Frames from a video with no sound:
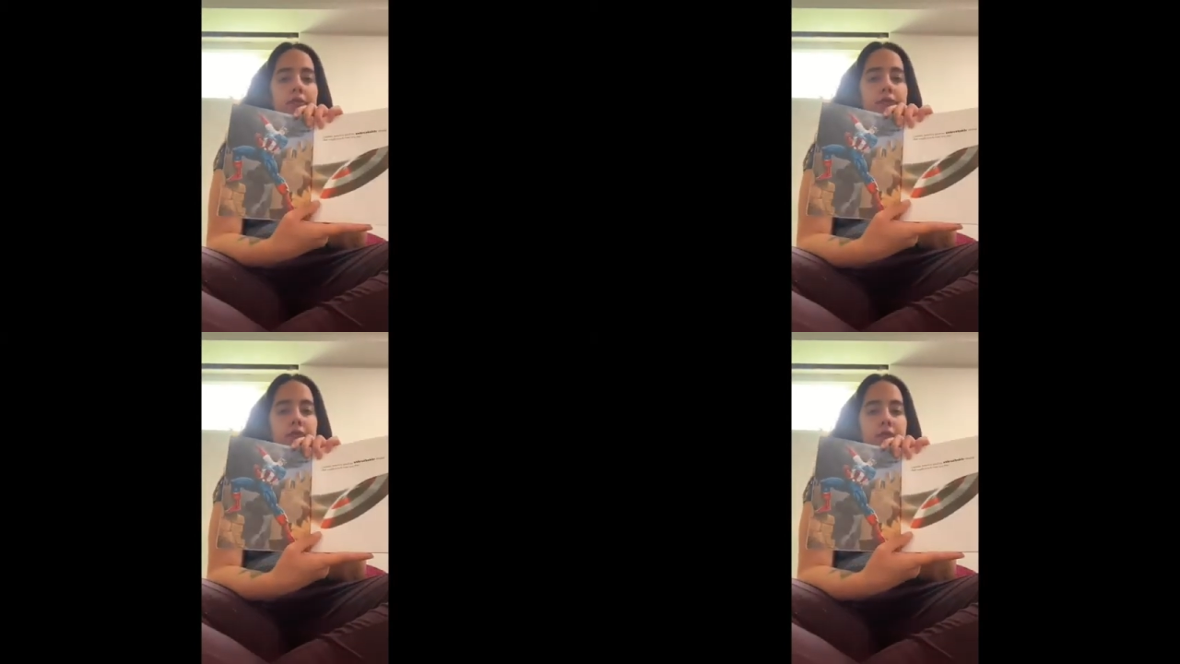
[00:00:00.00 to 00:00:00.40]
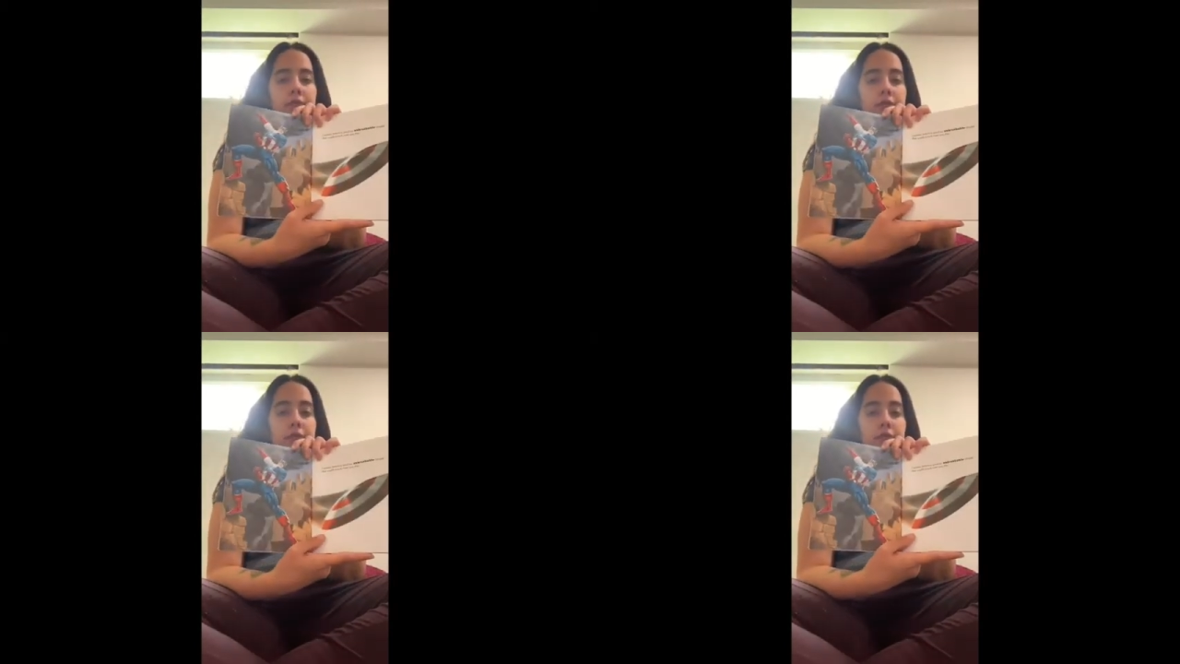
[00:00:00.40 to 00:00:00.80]

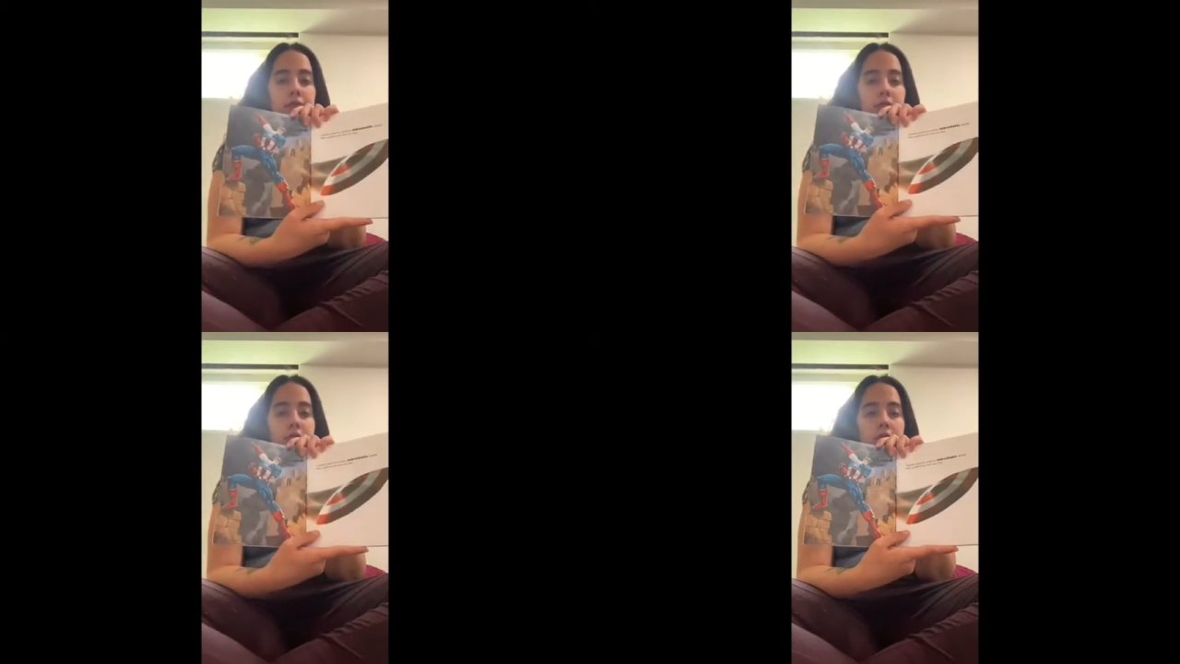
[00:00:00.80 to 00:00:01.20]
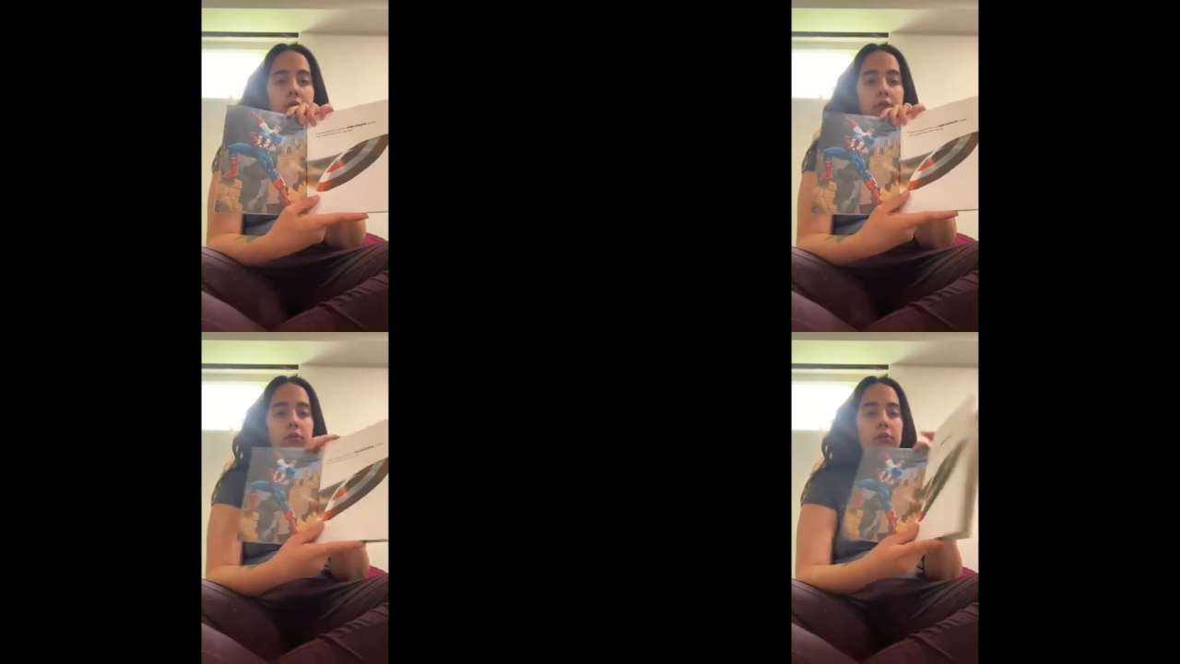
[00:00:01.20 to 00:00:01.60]

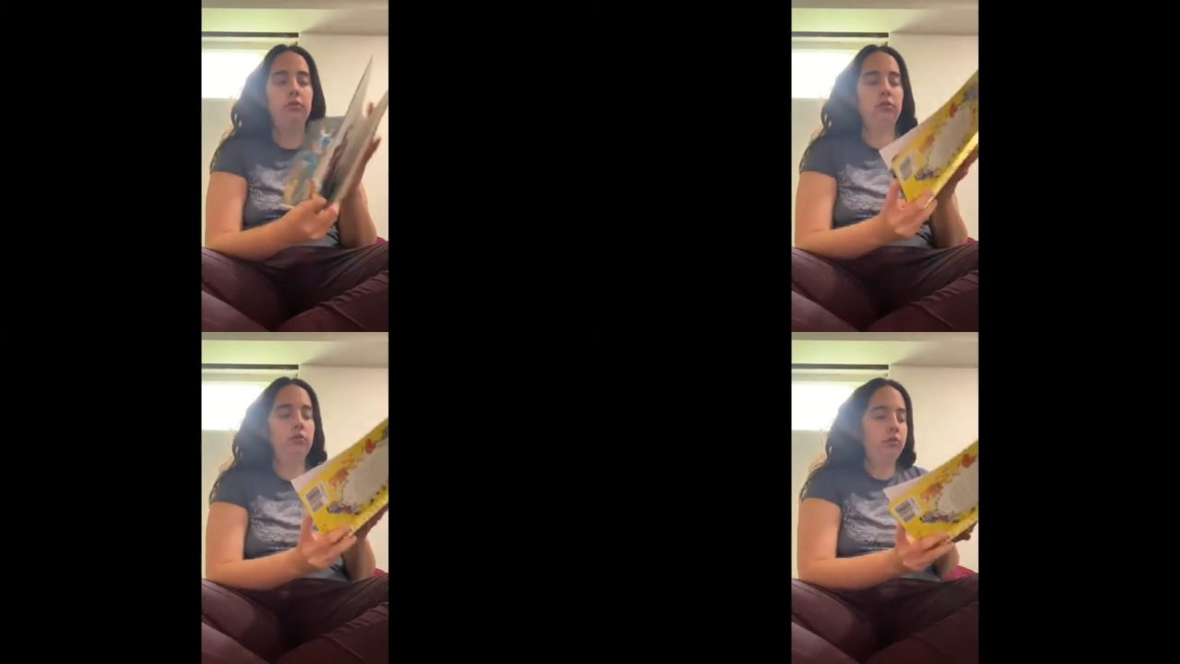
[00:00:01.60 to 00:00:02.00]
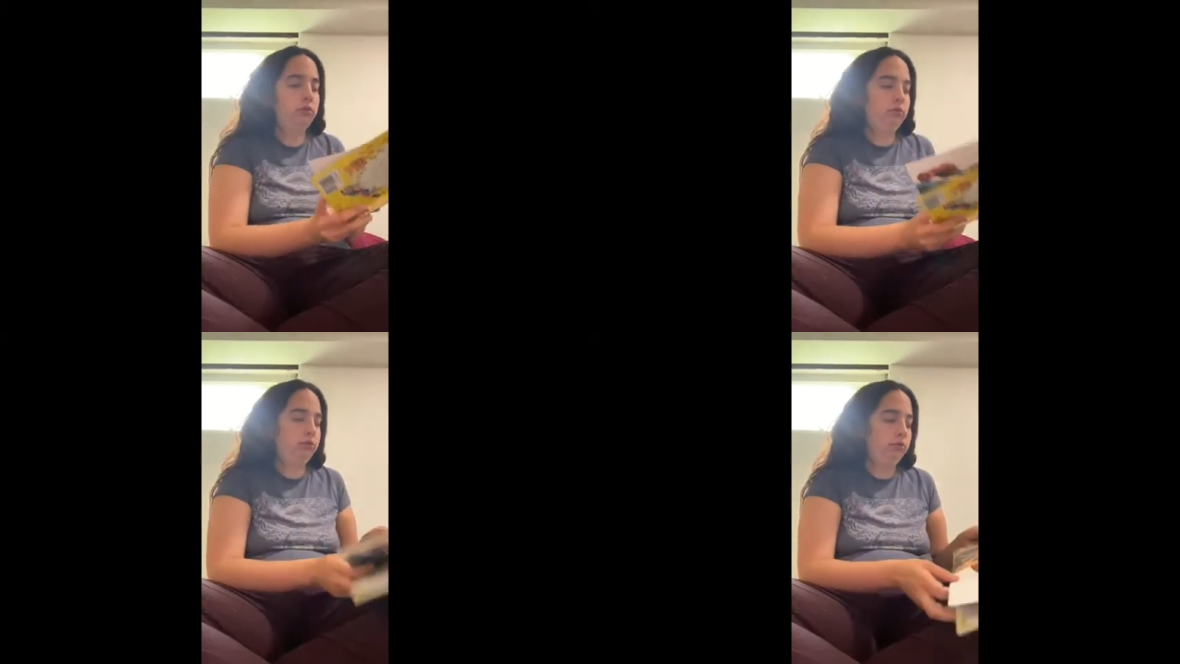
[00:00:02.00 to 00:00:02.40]

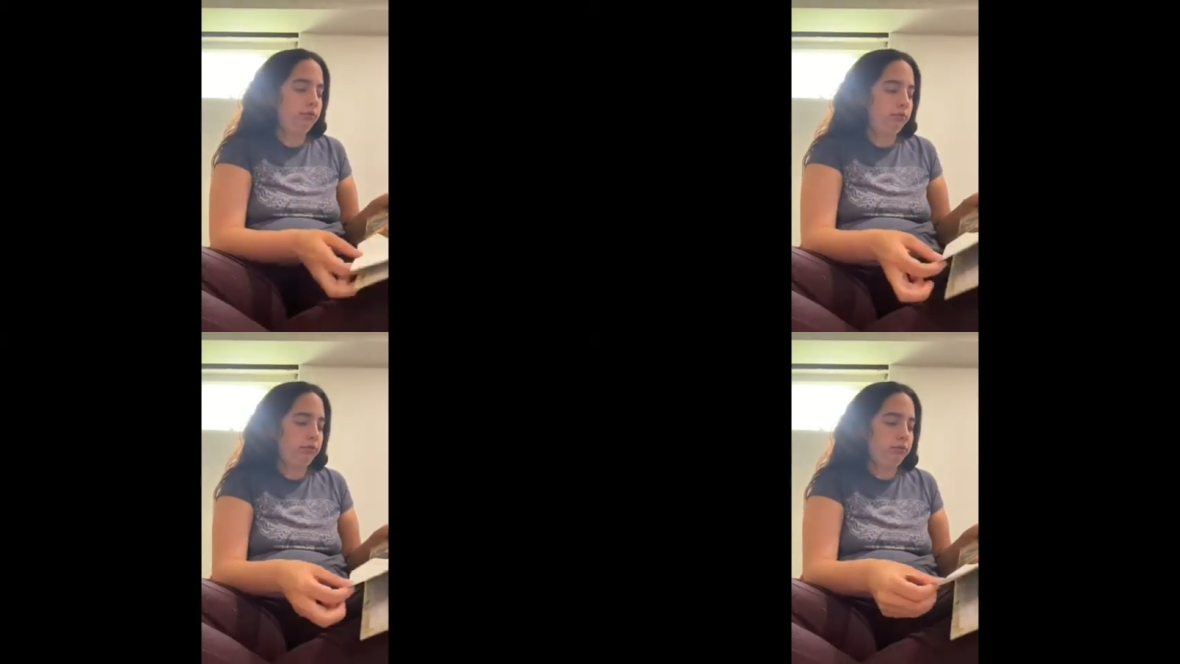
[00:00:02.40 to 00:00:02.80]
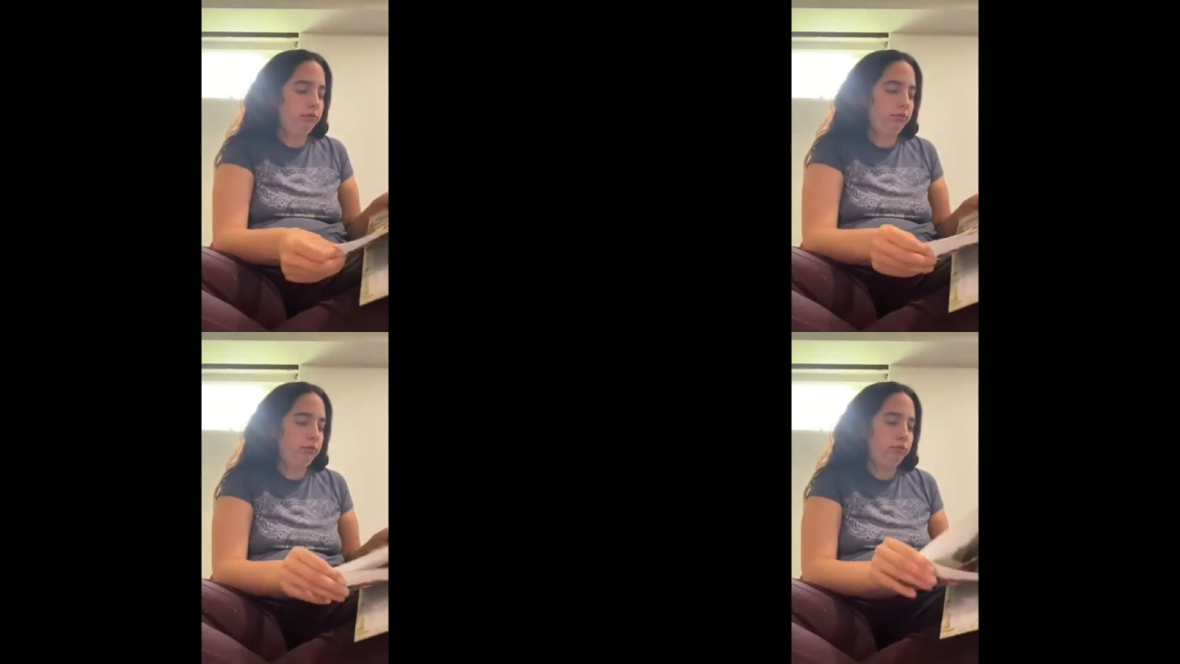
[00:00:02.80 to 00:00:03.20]

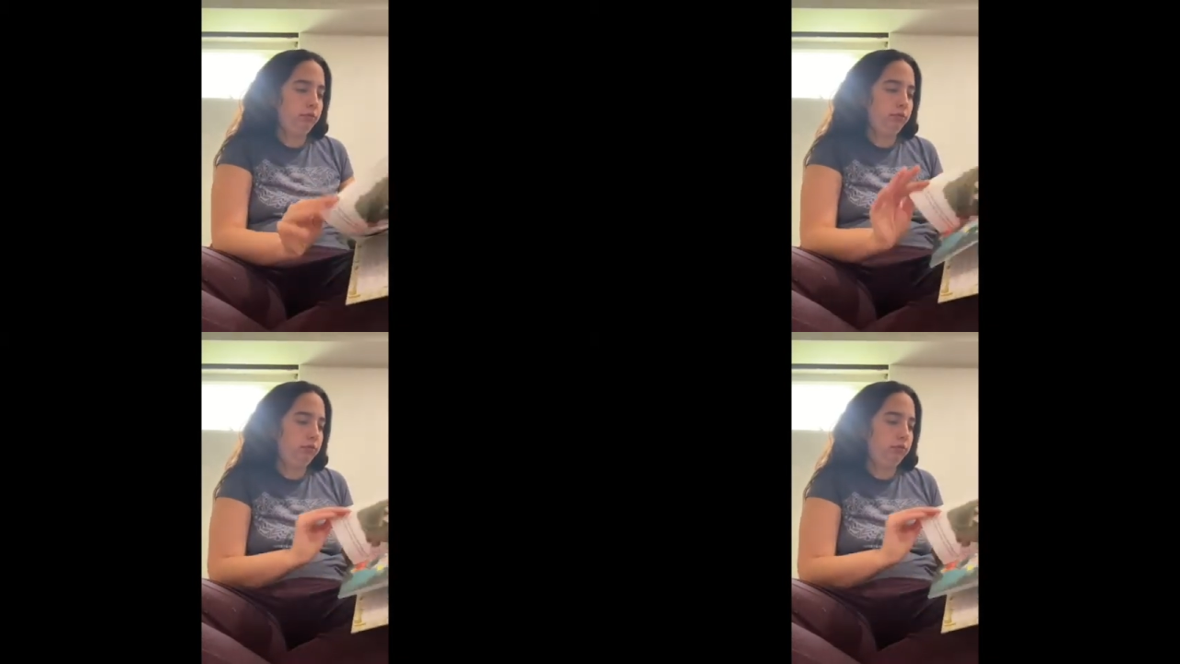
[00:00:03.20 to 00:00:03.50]
No one is speaking in this clip.